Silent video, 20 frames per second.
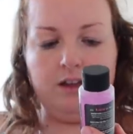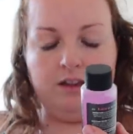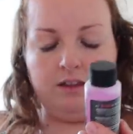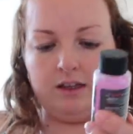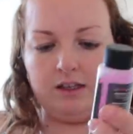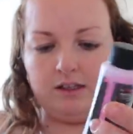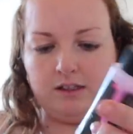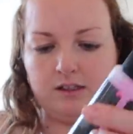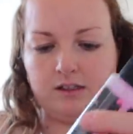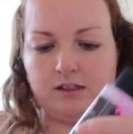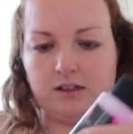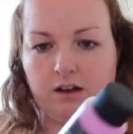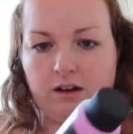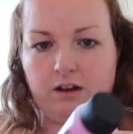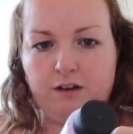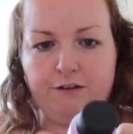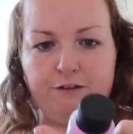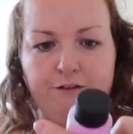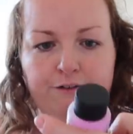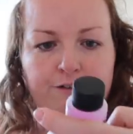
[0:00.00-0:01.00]
this
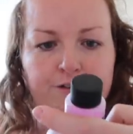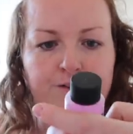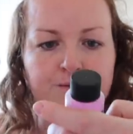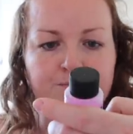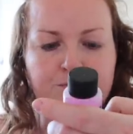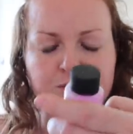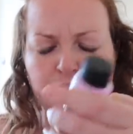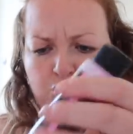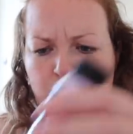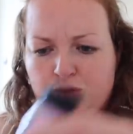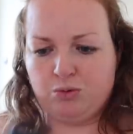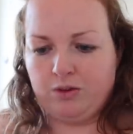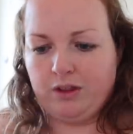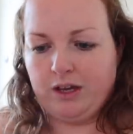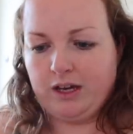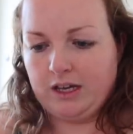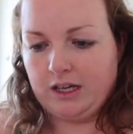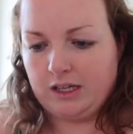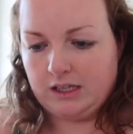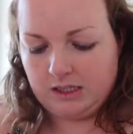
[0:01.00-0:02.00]
stuff. I'm not sure what
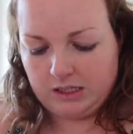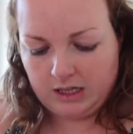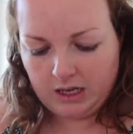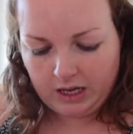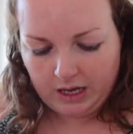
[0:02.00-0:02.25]
that is.